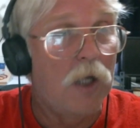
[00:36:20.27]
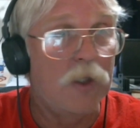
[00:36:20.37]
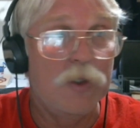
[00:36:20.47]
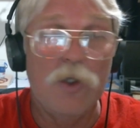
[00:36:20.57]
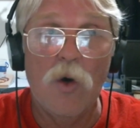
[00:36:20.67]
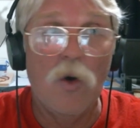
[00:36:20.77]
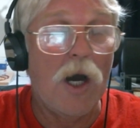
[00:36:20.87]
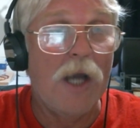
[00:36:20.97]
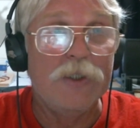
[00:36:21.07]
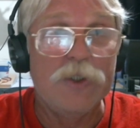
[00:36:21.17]
No,
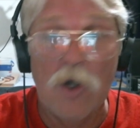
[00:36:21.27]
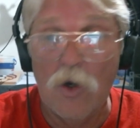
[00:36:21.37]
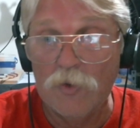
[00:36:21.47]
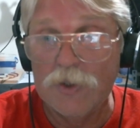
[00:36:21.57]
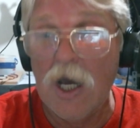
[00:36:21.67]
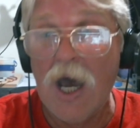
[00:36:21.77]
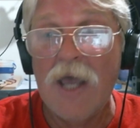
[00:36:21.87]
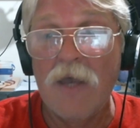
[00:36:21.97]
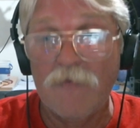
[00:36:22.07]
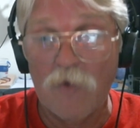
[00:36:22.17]
I don't.
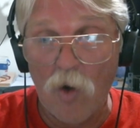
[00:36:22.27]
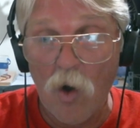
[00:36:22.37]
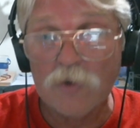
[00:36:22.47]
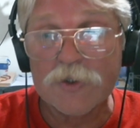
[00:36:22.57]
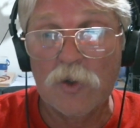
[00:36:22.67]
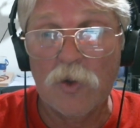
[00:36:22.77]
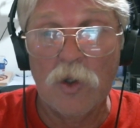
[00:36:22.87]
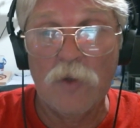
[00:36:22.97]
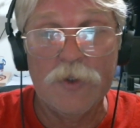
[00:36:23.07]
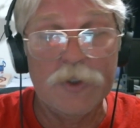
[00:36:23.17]
I have also
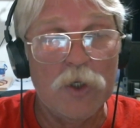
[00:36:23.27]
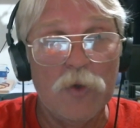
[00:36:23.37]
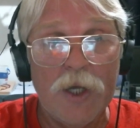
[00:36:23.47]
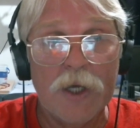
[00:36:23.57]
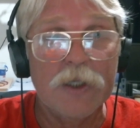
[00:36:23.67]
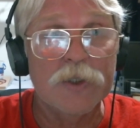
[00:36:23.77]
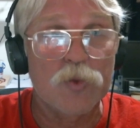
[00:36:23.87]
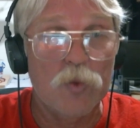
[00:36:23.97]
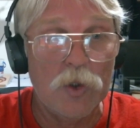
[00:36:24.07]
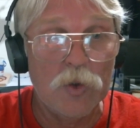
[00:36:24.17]
heard the Donek is
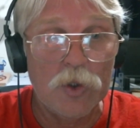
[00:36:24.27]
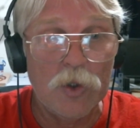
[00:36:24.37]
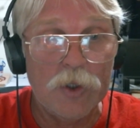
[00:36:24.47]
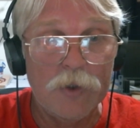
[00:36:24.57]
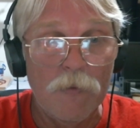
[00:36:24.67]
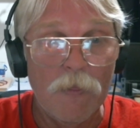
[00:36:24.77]
real good.